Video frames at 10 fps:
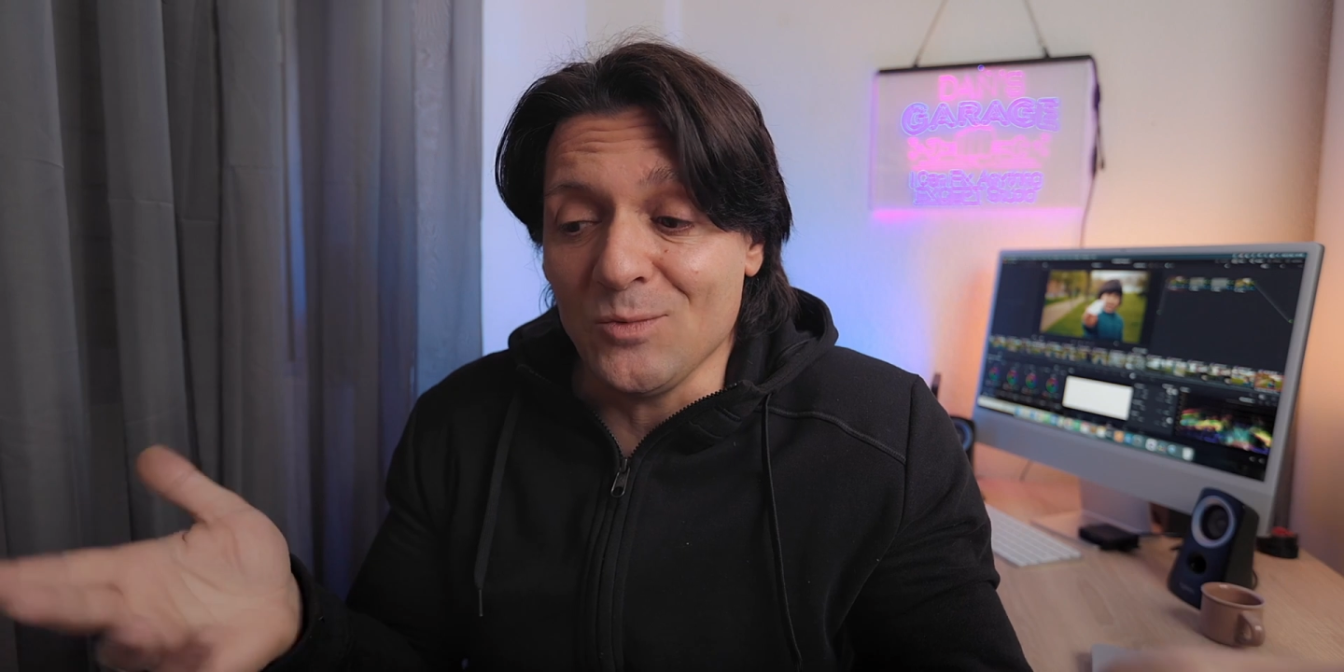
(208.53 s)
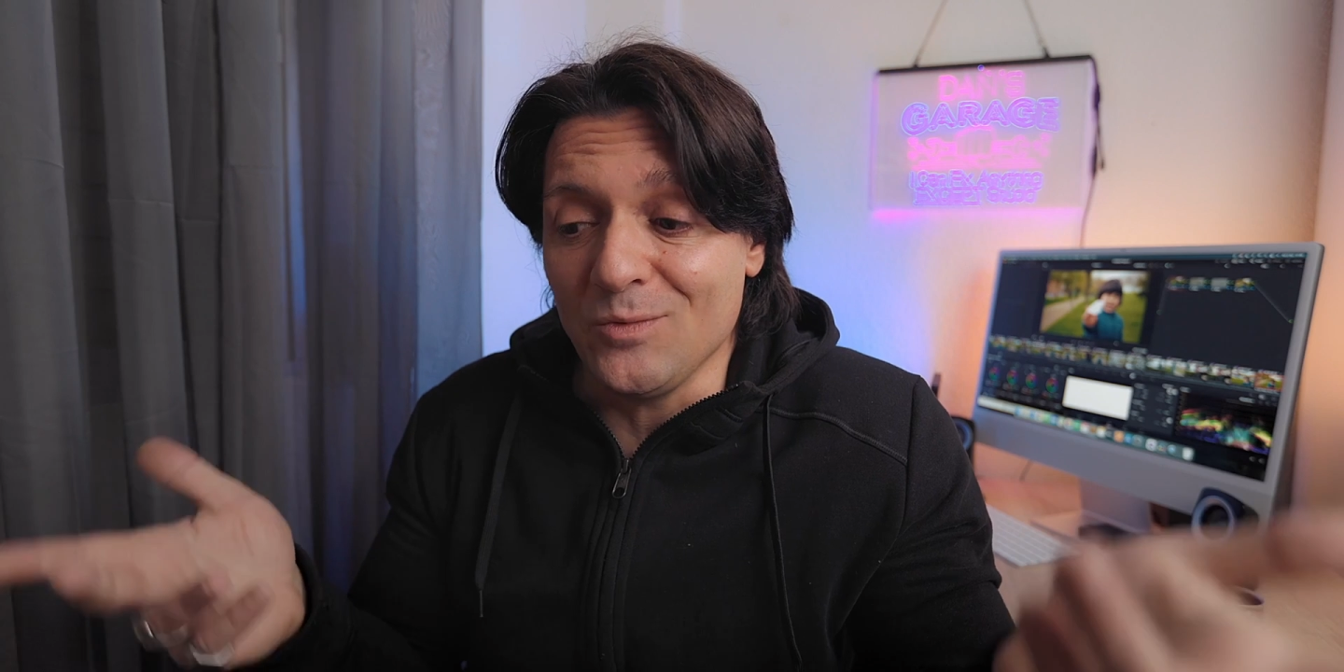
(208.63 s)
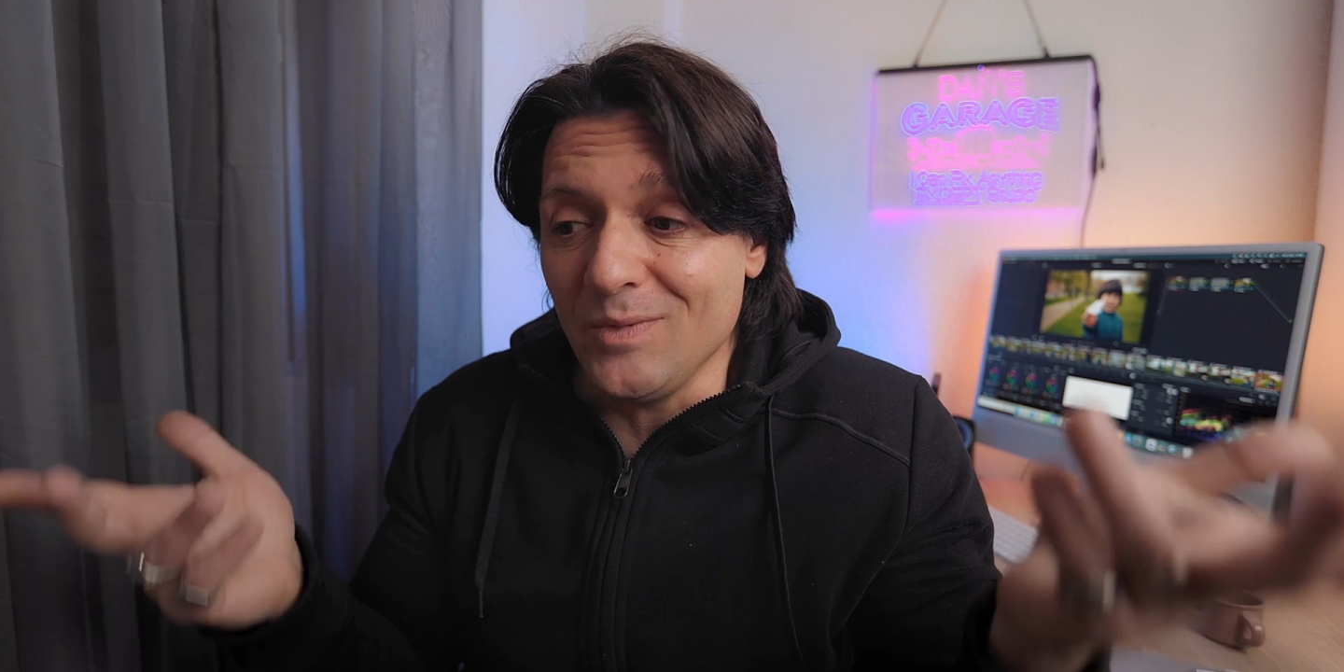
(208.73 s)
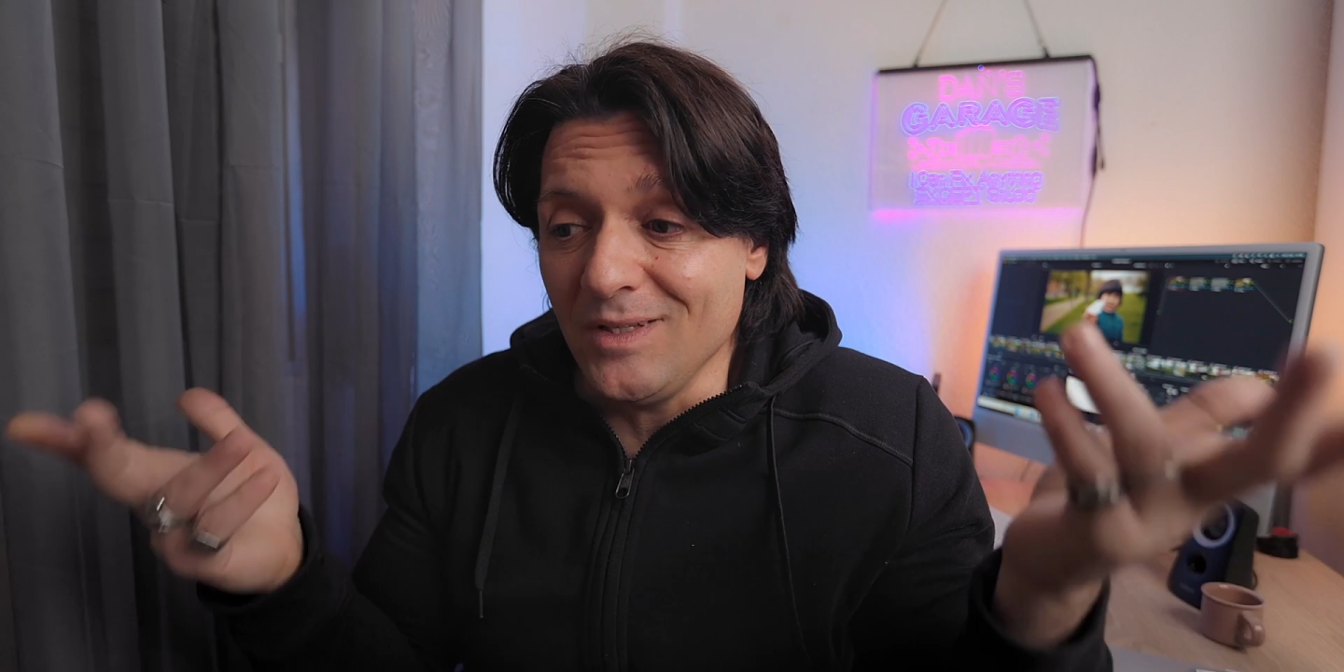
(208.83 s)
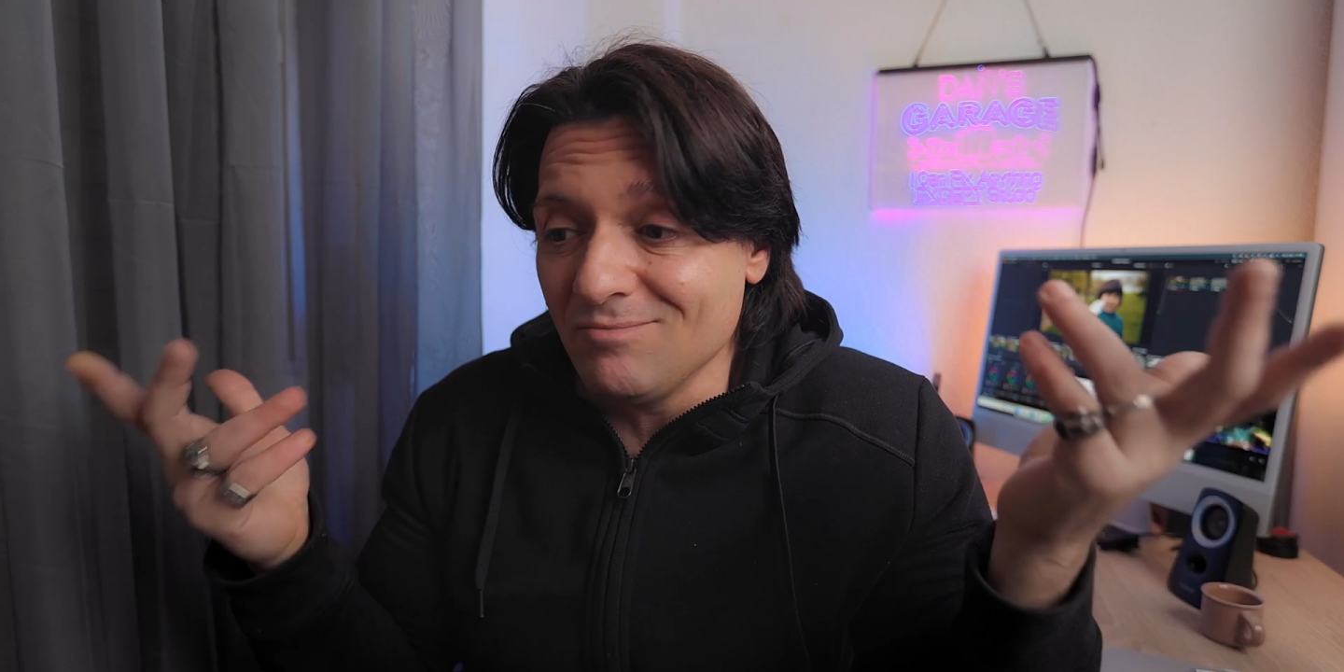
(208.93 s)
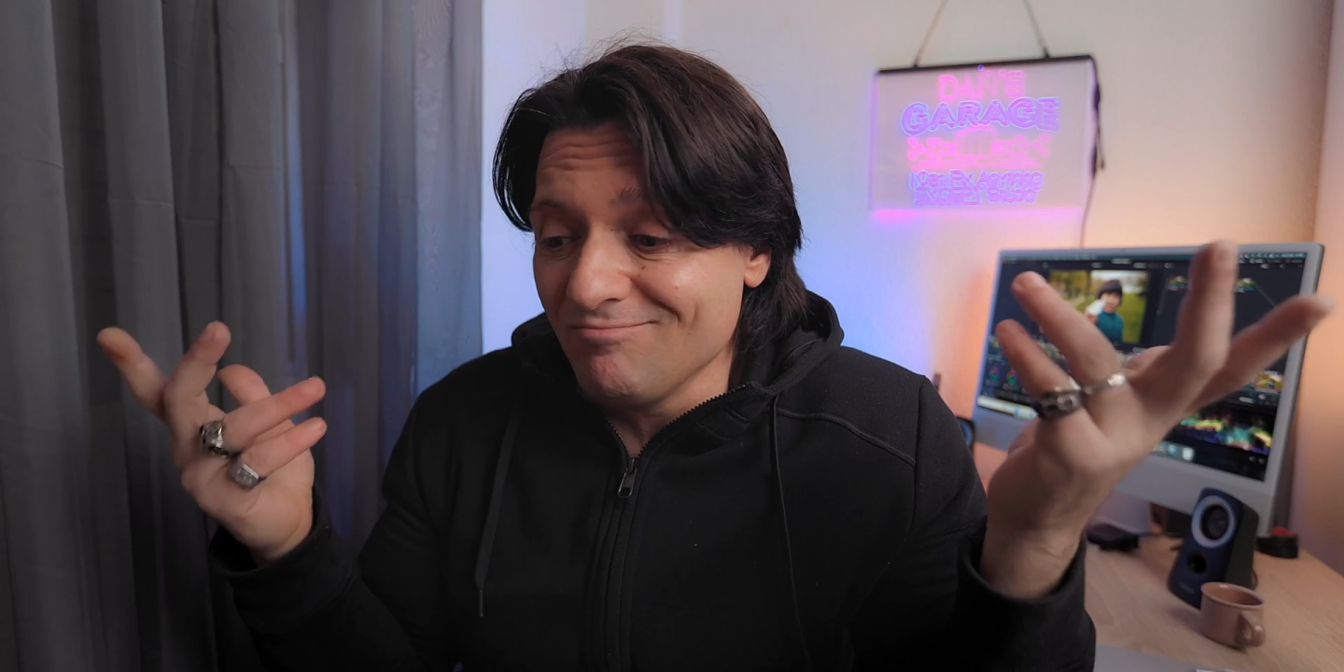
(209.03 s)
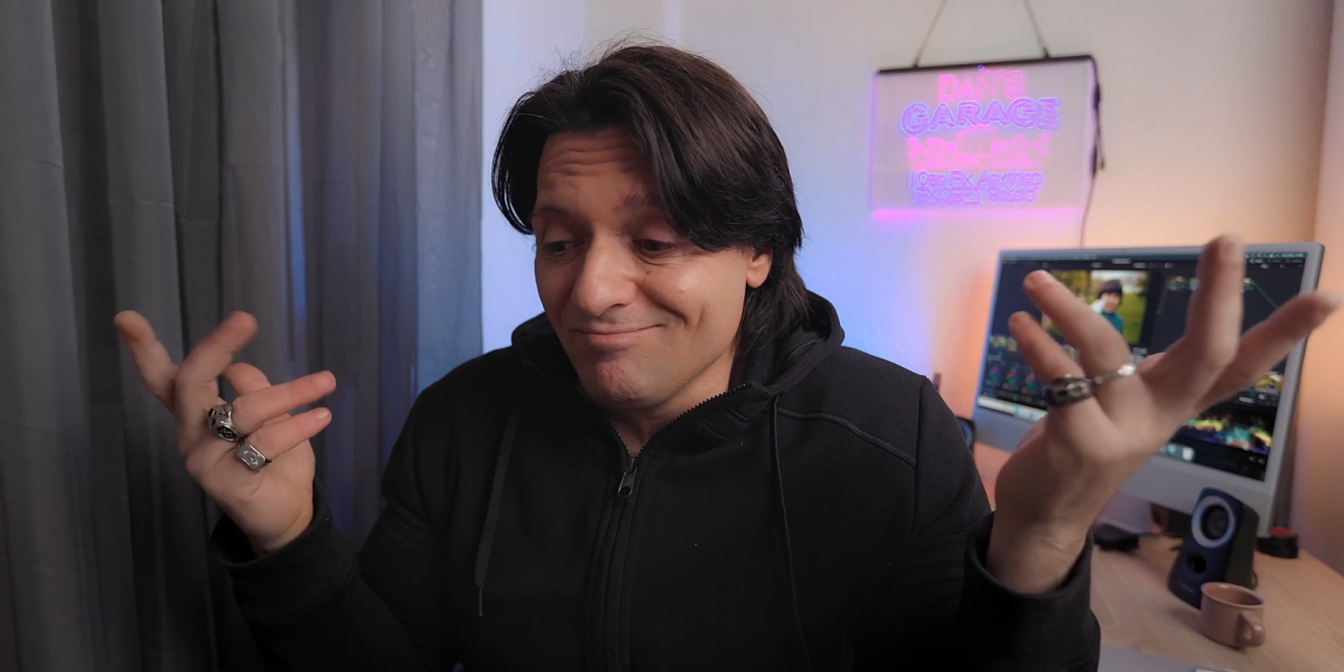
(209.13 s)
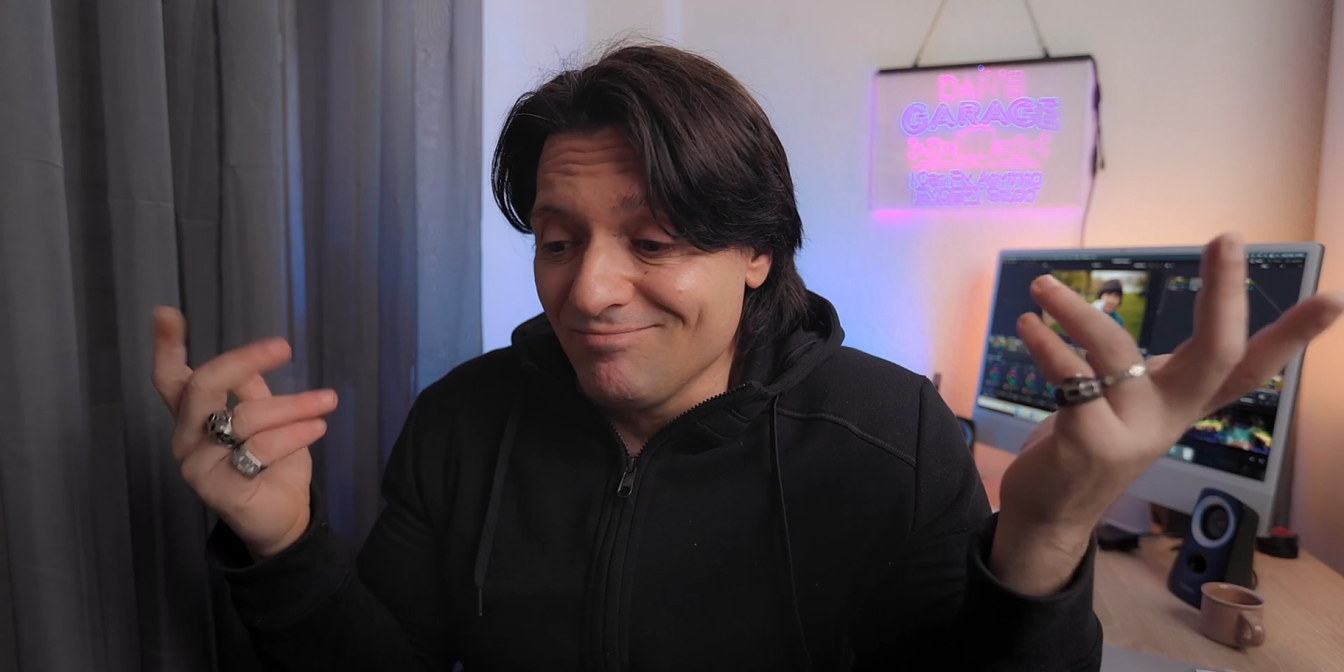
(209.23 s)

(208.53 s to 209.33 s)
it would be,